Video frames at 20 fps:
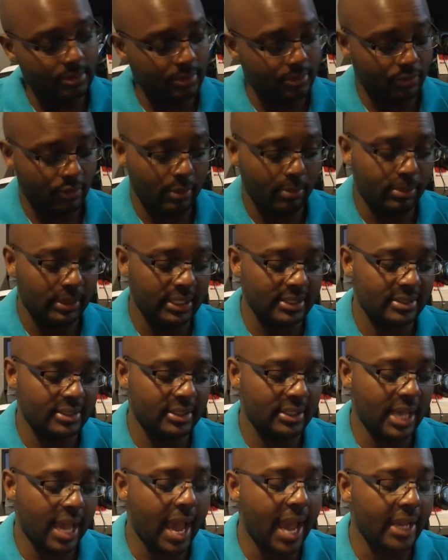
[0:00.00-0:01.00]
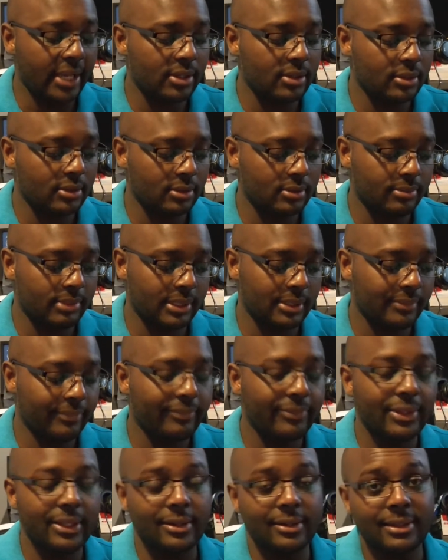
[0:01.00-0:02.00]
replacing the iron node, but
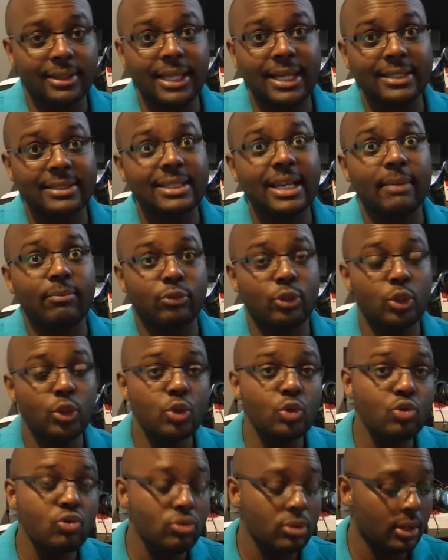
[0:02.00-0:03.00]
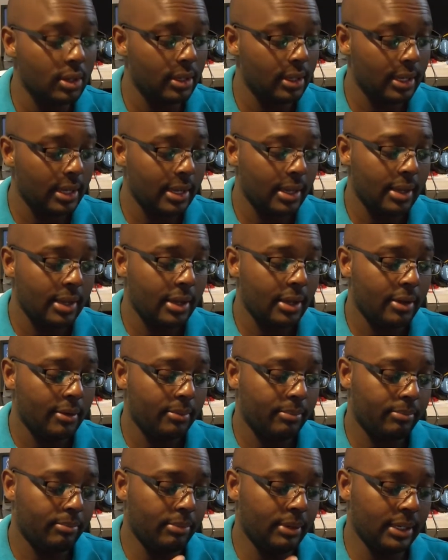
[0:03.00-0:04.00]
that's up to you.
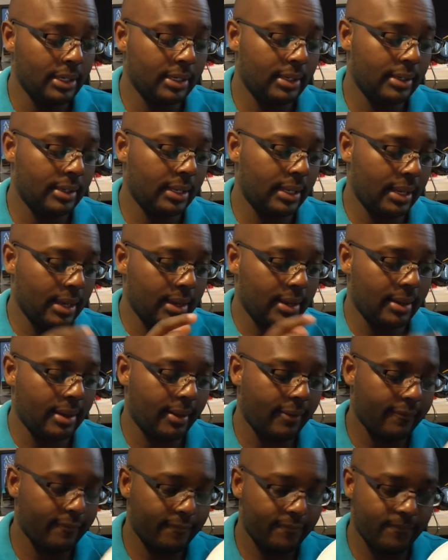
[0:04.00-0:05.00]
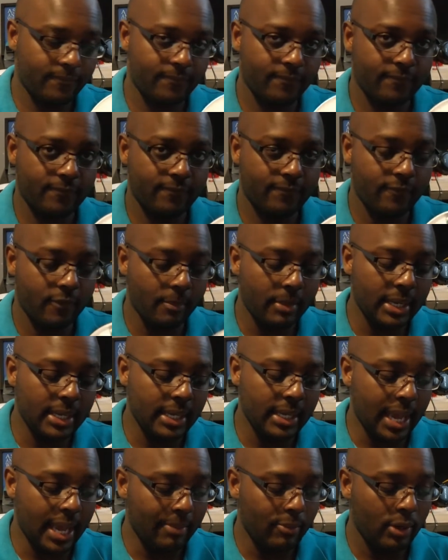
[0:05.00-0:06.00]
But for
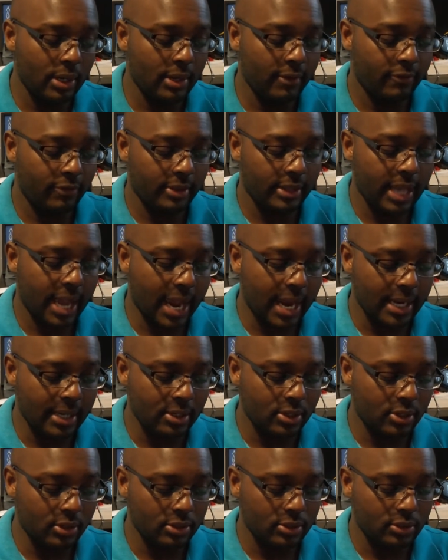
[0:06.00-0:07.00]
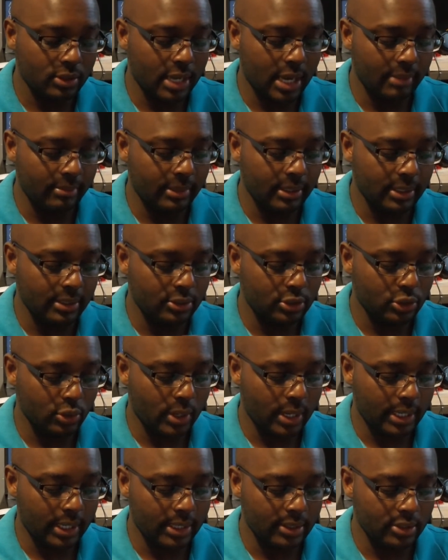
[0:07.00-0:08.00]
me, I'm waiting for the iron node to come in so
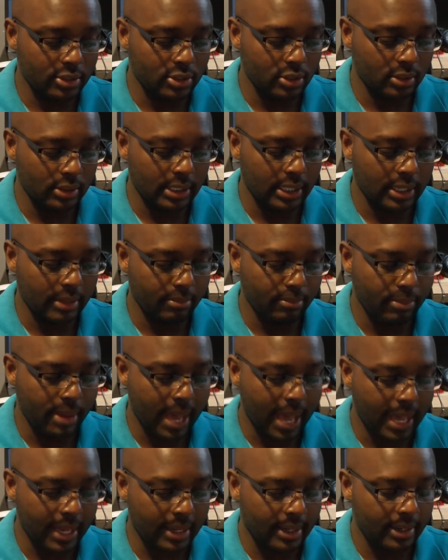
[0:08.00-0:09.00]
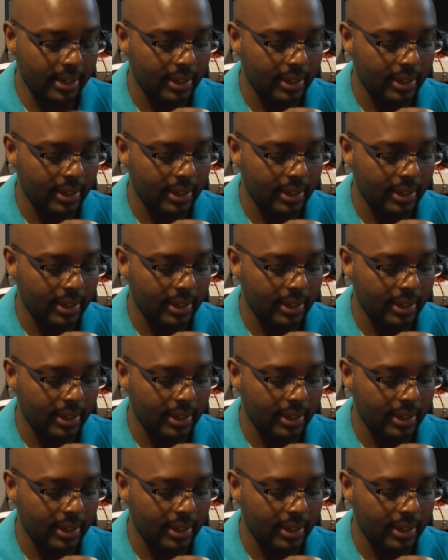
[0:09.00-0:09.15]
I can solder it back